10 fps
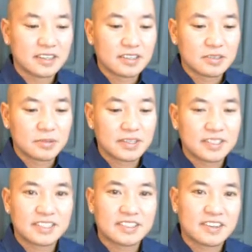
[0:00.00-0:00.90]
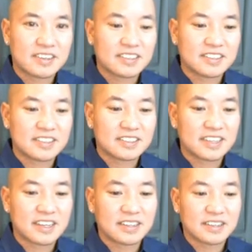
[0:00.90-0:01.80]
So what they saw is
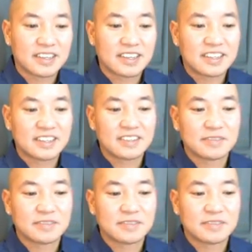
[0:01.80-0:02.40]
that, again,